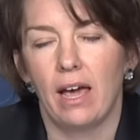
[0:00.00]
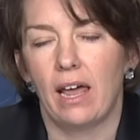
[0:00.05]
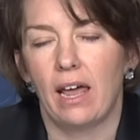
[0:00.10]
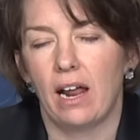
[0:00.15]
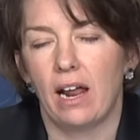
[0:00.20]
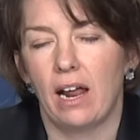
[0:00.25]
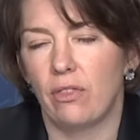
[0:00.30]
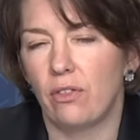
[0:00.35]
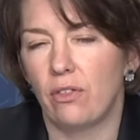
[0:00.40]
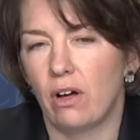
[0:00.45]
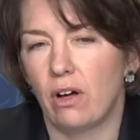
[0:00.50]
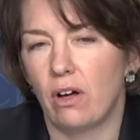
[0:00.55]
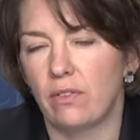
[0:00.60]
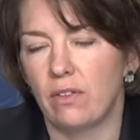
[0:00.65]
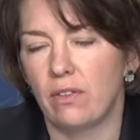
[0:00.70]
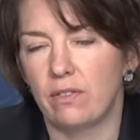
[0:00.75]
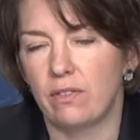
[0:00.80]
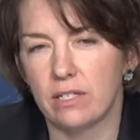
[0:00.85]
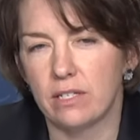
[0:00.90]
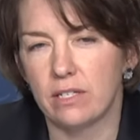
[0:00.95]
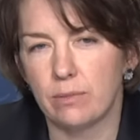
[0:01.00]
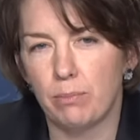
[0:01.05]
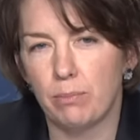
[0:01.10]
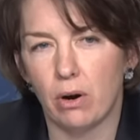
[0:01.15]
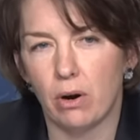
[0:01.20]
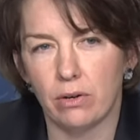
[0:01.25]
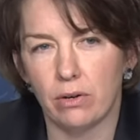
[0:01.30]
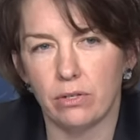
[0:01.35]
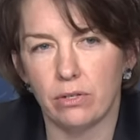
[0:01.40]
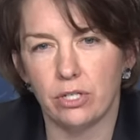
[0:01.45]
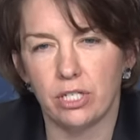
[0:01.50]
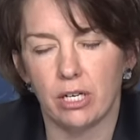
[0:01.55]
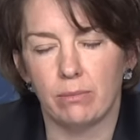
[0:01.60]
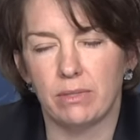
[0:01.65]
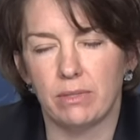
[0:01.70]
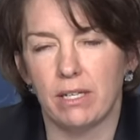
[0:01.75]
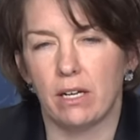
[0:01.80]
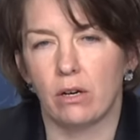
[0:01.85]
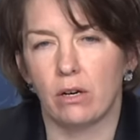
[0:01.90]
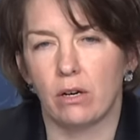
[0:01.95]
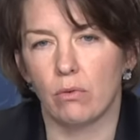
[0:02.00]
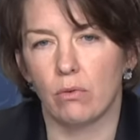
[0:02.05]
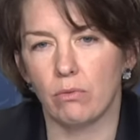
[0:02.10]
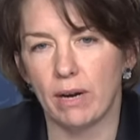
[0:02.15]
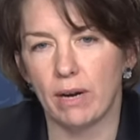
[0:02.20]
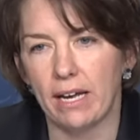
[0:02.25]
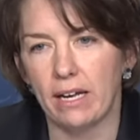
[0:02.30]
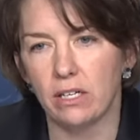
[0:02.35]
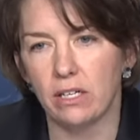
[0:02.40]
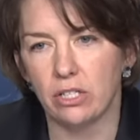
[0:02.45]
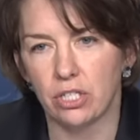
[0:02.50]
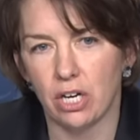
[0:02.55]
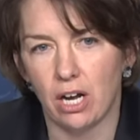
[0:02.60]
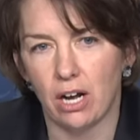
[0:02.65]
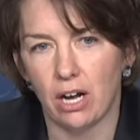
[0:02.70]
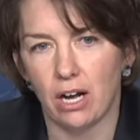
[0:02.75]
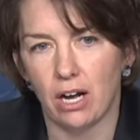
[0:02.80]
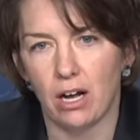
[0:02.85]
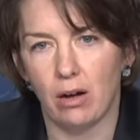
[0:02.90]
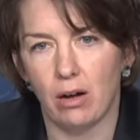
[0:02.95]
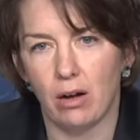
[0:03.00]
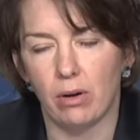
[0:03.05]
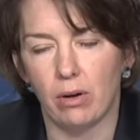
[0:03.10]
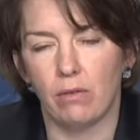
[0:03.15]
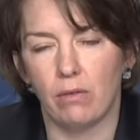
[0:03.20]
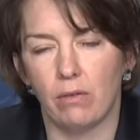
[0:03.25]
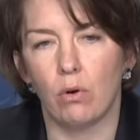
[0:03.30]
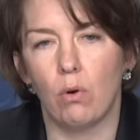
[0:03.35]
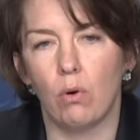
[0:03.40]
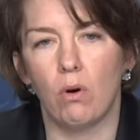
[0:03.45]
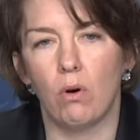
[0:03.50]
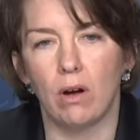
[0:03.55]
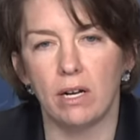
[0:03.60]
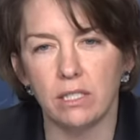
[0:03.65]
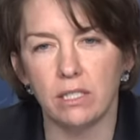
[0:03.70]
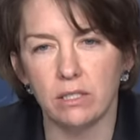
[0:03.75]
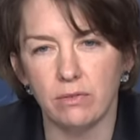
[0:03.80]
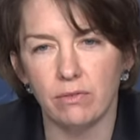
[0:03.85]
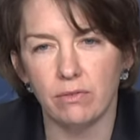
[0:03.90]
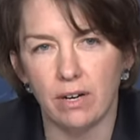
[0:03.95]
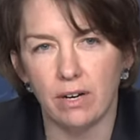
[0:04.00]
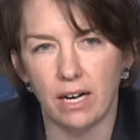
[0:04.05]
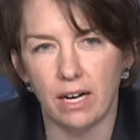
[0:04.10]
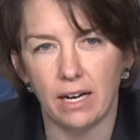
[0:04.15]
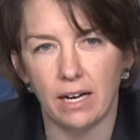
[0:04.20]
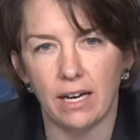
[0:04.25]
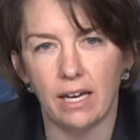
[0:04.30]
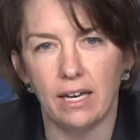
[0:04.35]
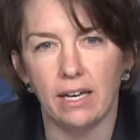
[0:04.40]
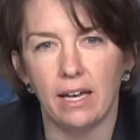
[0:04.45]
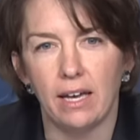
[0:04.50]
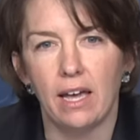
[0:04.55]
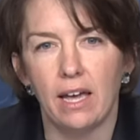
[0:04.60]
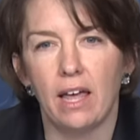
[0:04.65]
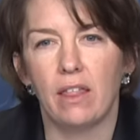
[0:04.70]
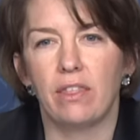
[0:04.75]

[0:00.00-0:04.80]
And I thought that this partnership did a great job of quantifying,